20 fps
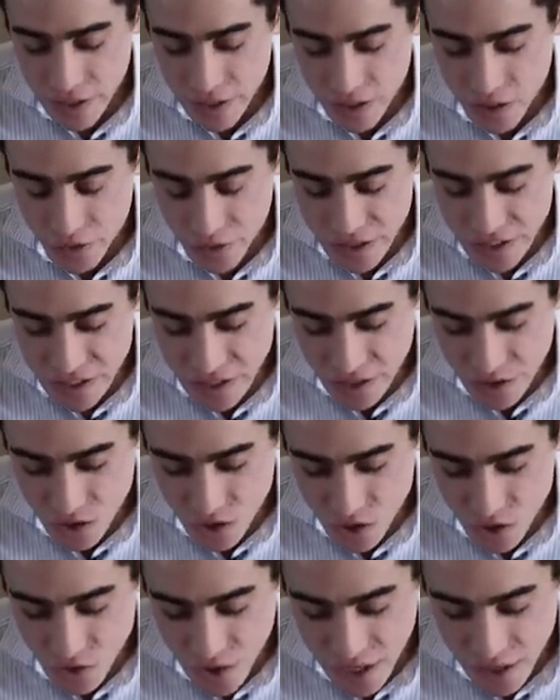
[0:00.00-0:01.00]
increasing
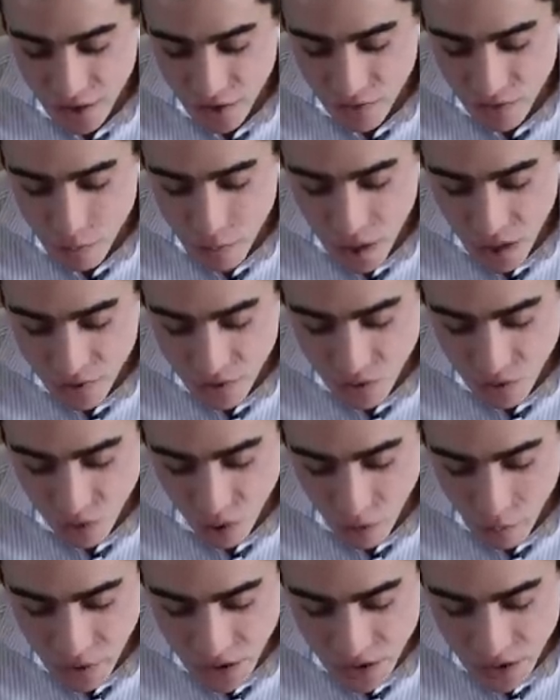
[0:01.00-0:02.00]
the strength of the pelvic
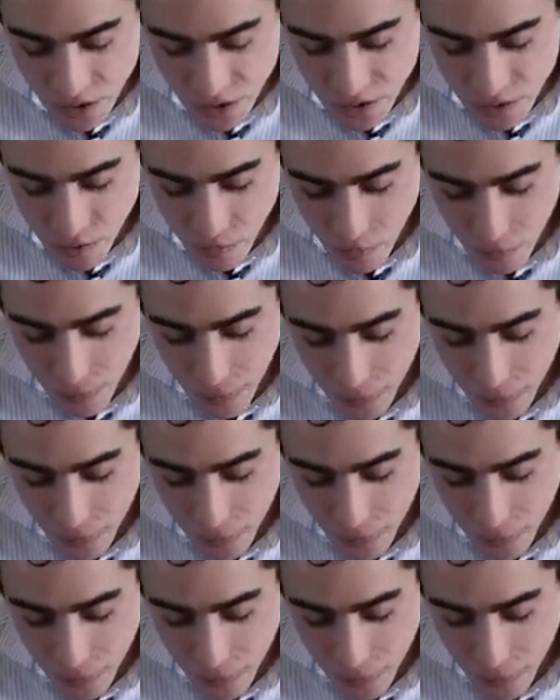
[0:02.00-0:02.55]
floor muscles.